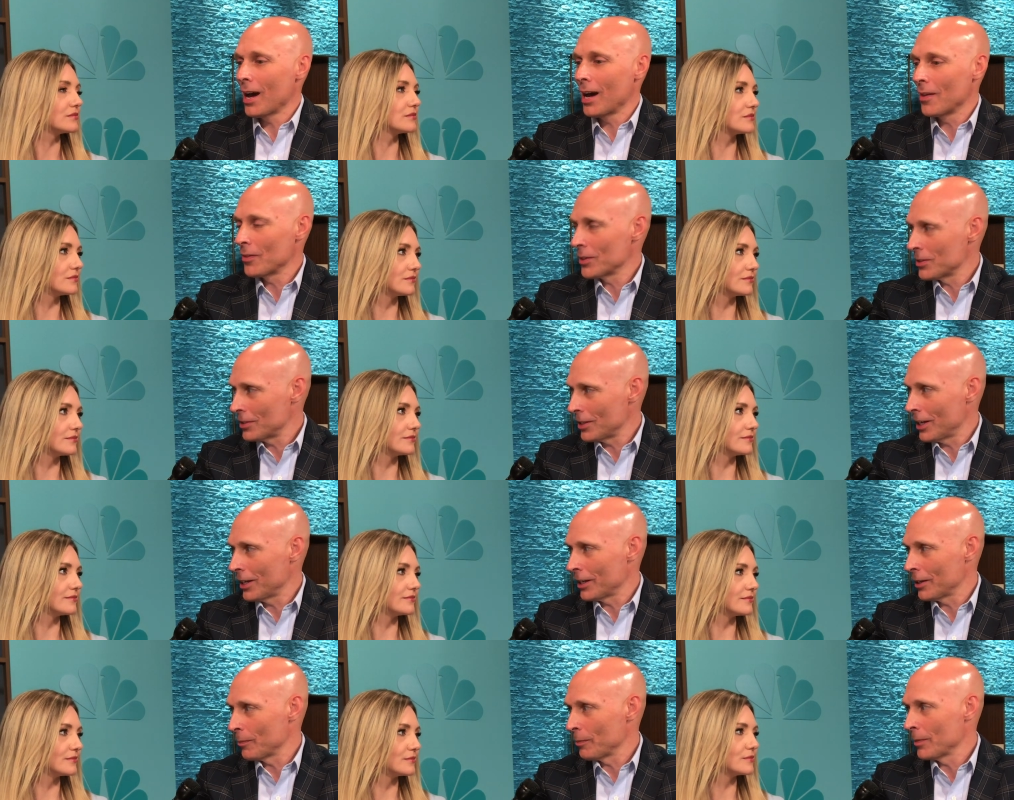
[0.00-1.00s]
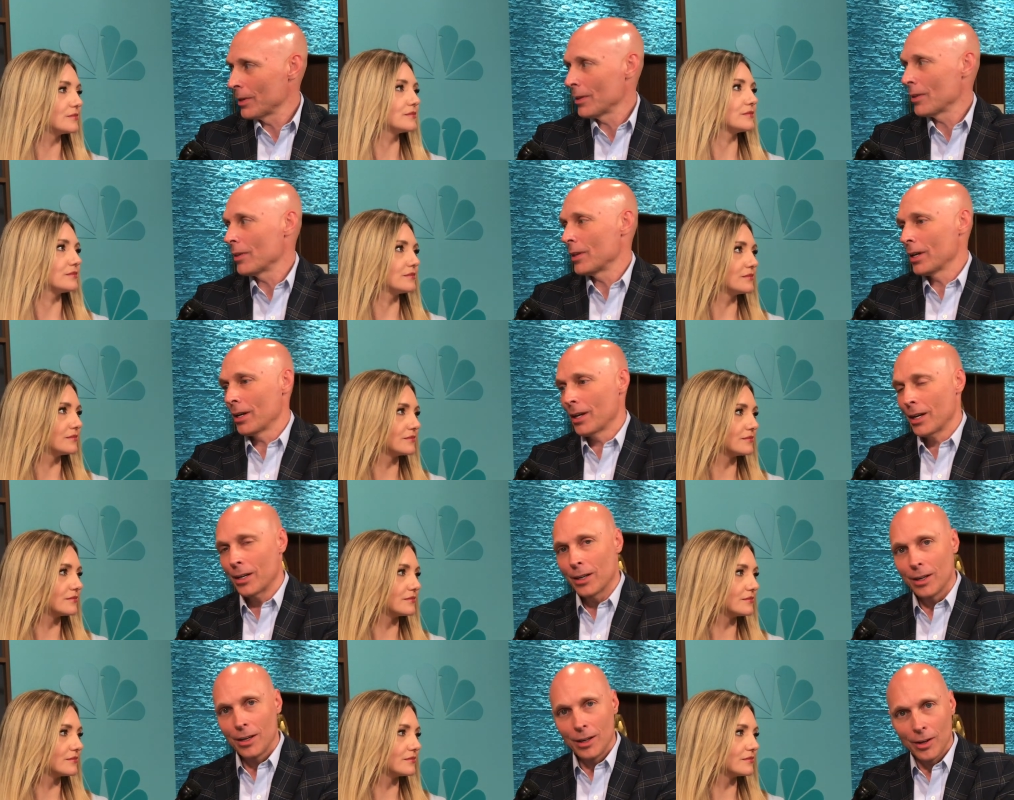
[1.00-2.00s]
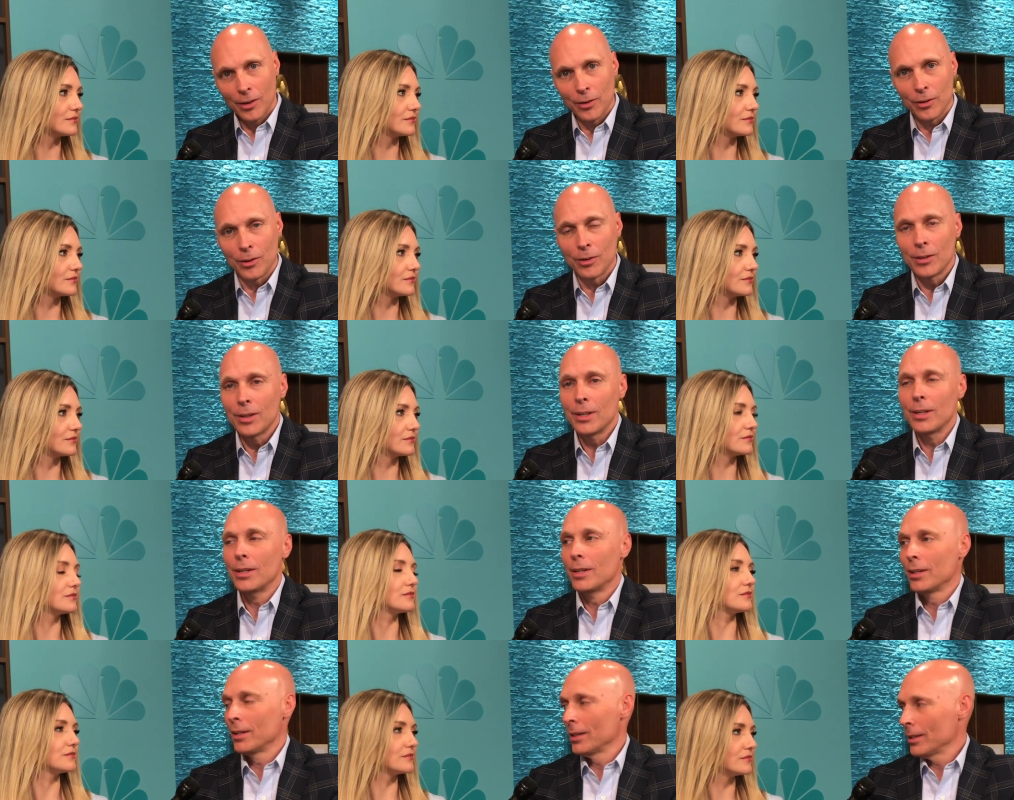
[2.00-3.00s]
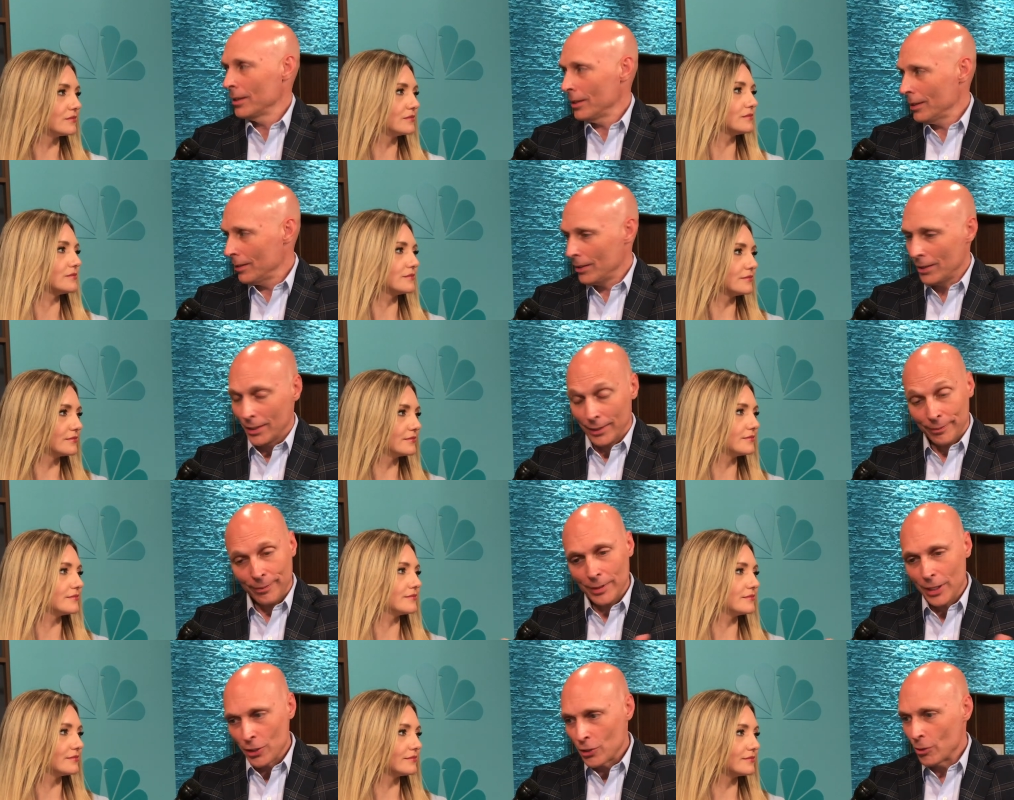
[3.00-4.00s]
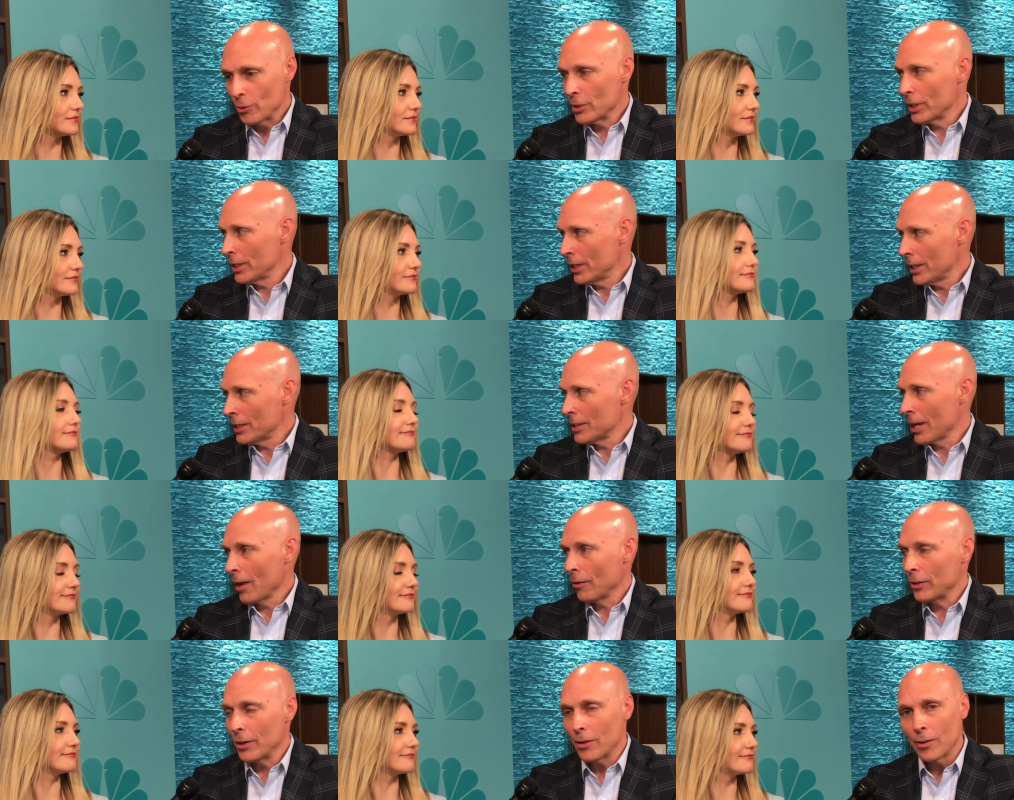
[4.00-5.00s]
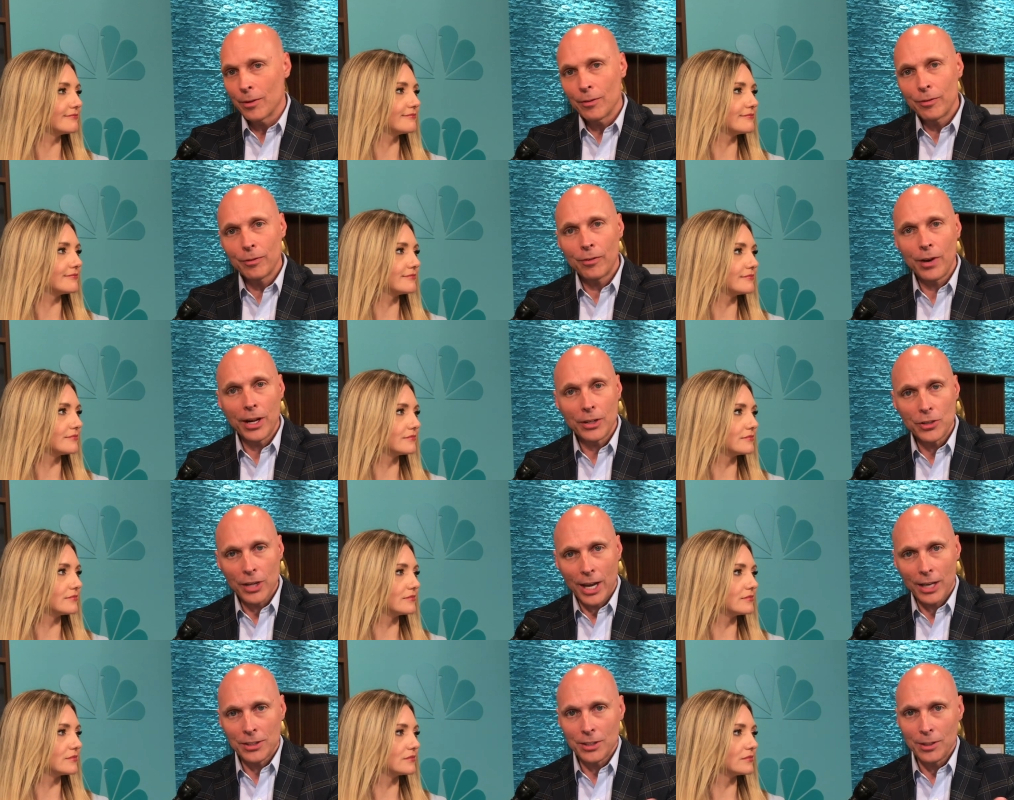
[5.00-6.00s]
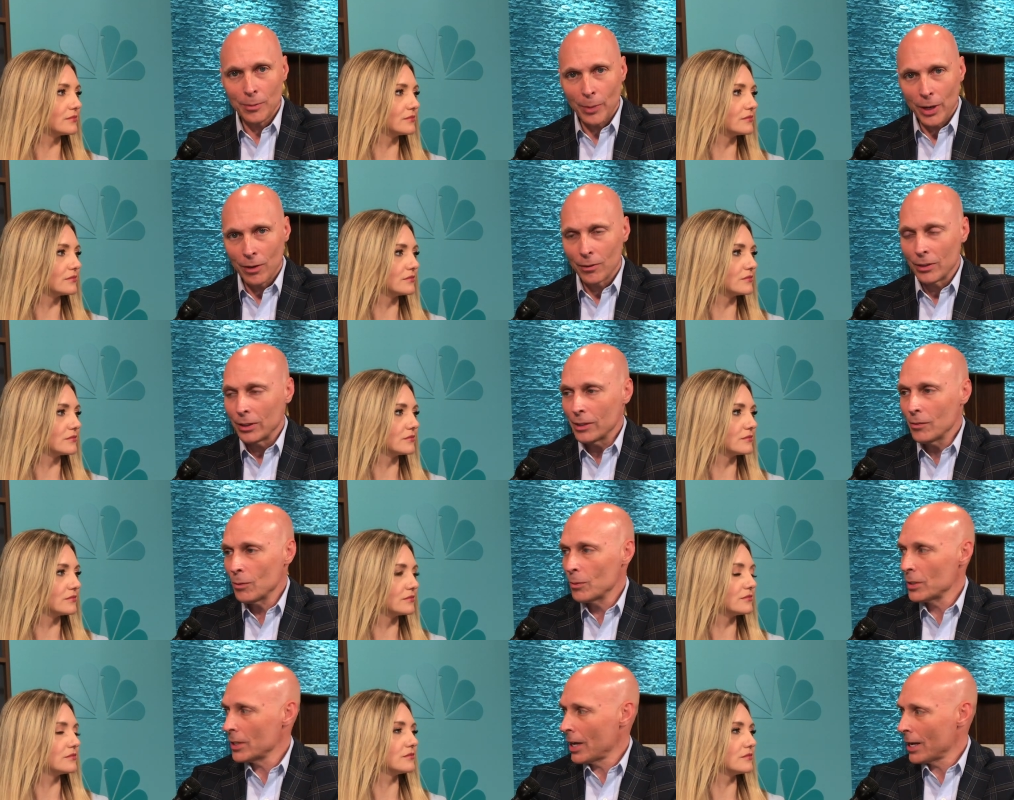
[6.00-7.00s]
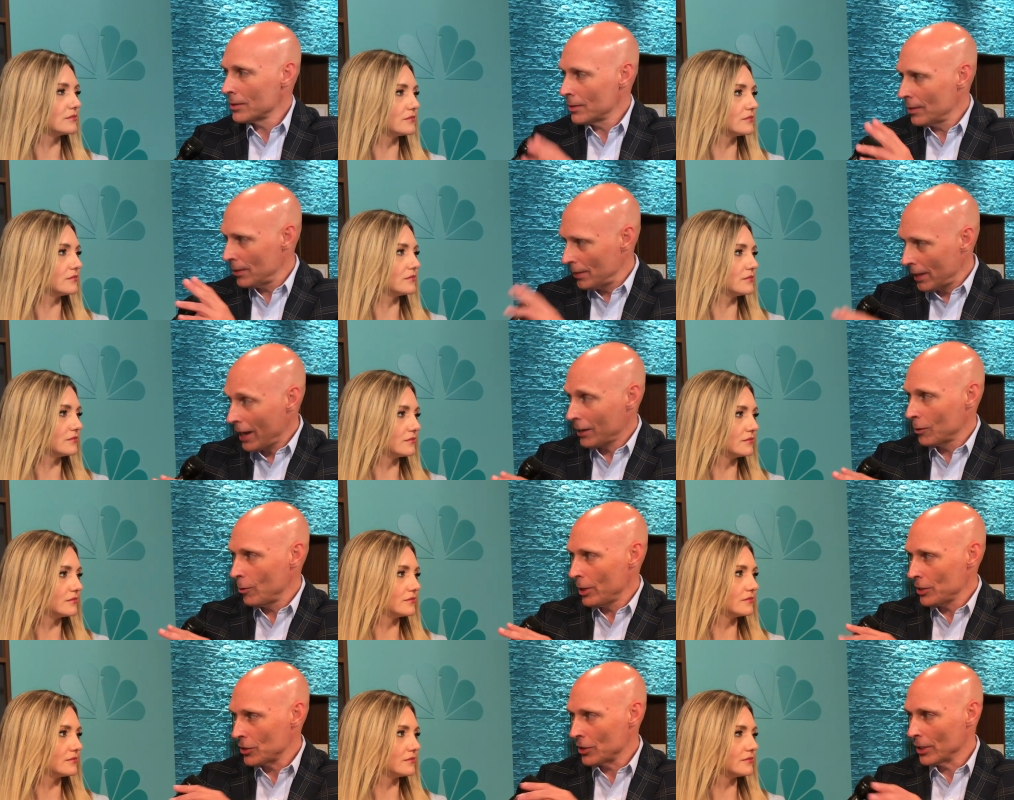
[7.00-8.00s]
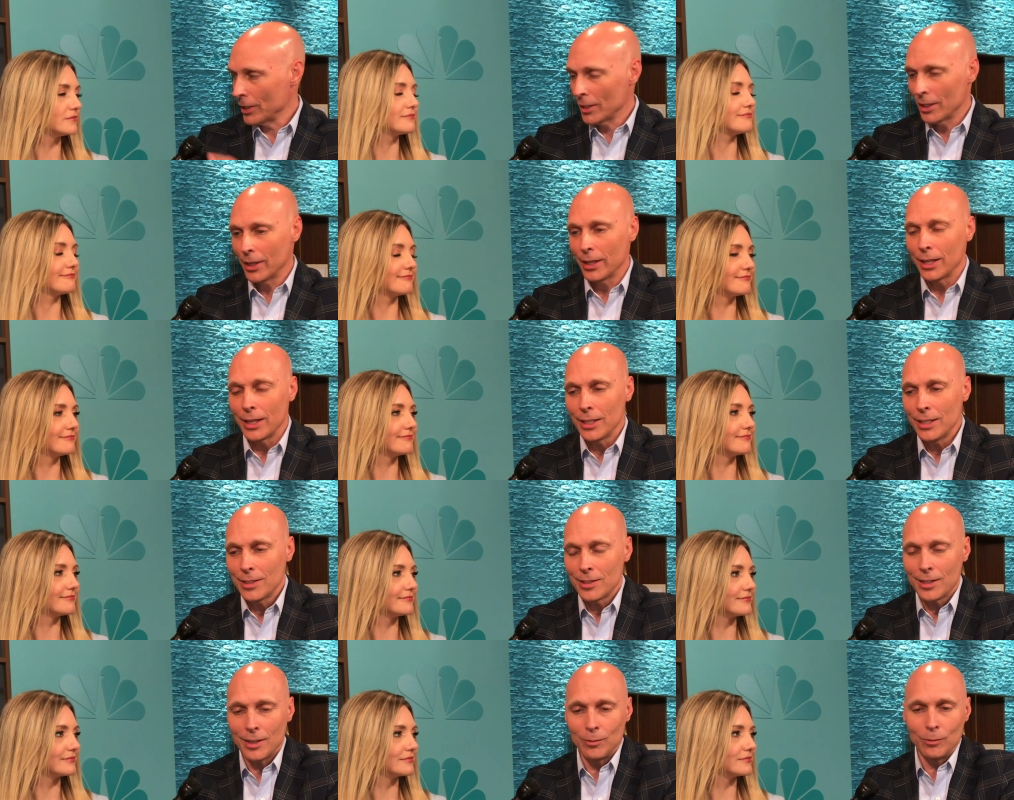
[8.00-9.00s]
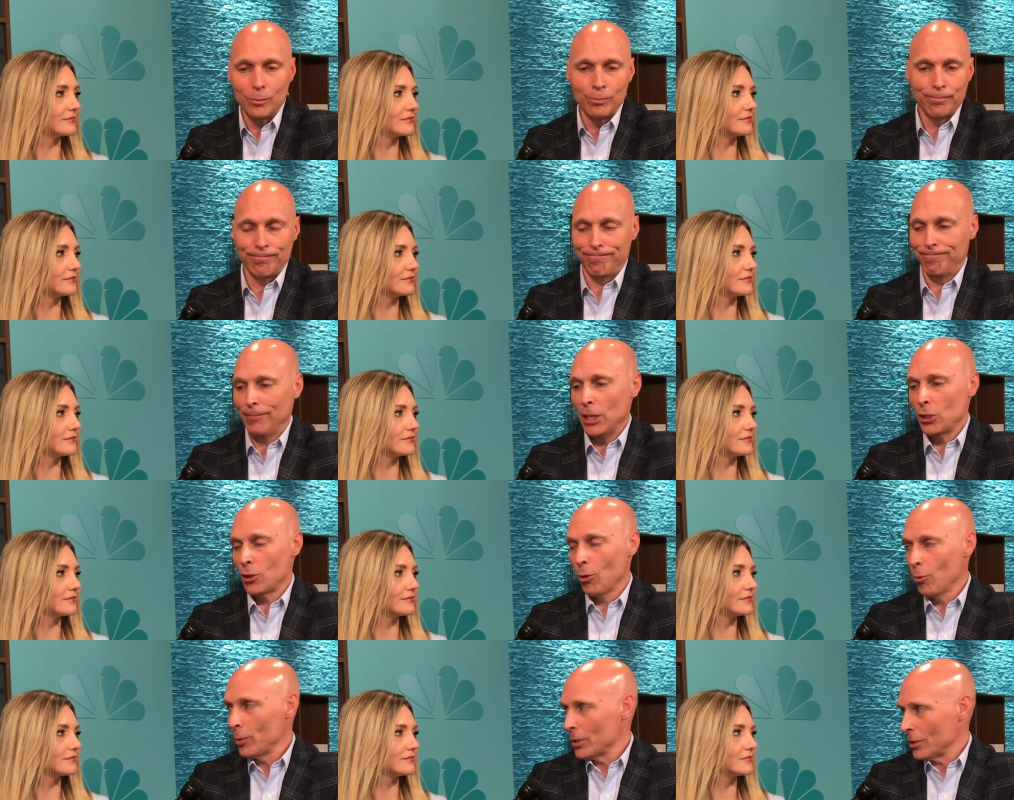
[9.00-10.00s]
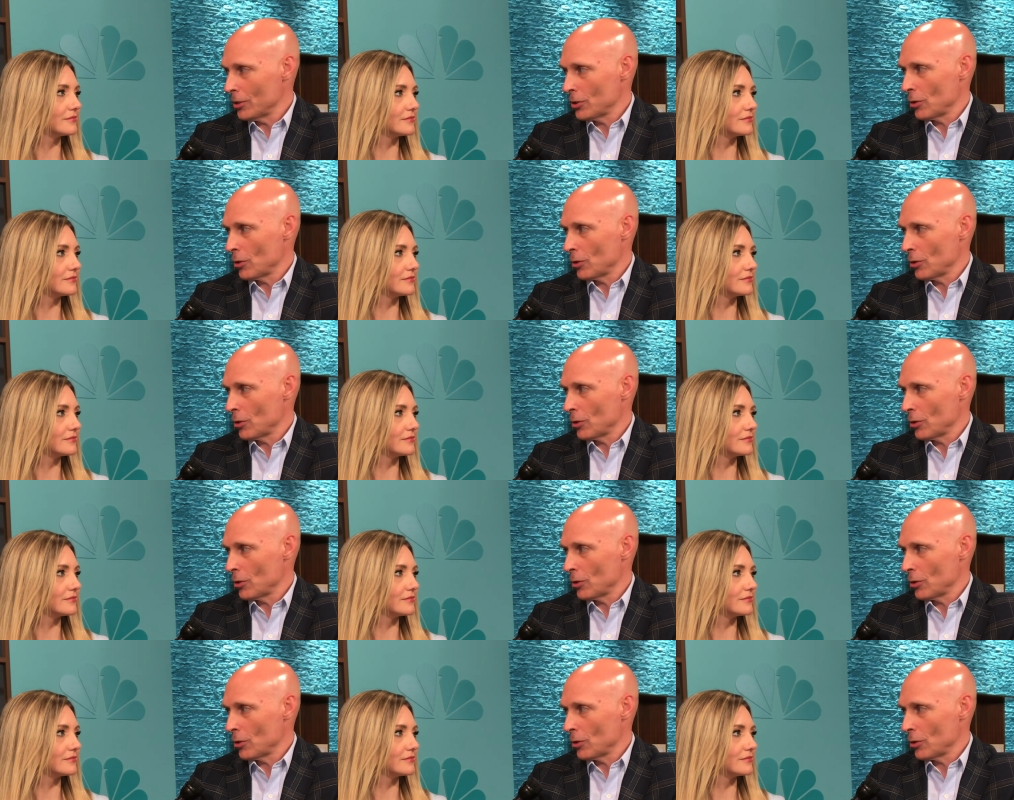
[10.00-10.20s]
Speaker 1: on the stadium than on other uh, issues and needs out there? Frank Jackson, the mayor of Cleveland, was asked that question, and he said it's always a